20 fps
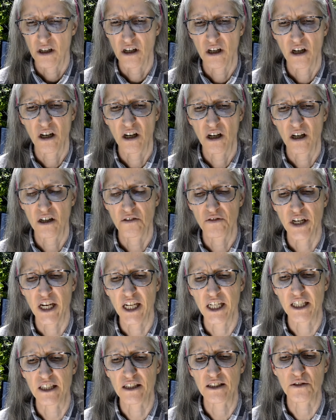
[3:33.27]
of
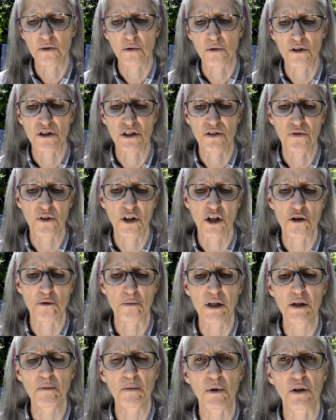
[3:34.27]
any source for other
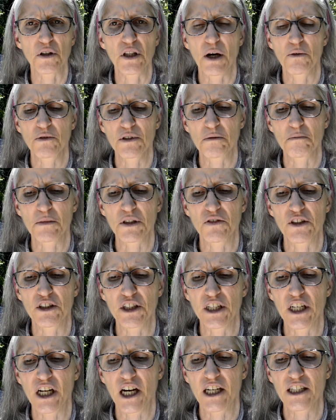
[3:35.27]
people. That wouldn't be
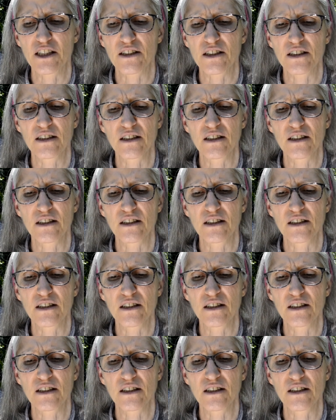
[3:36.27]
very nice.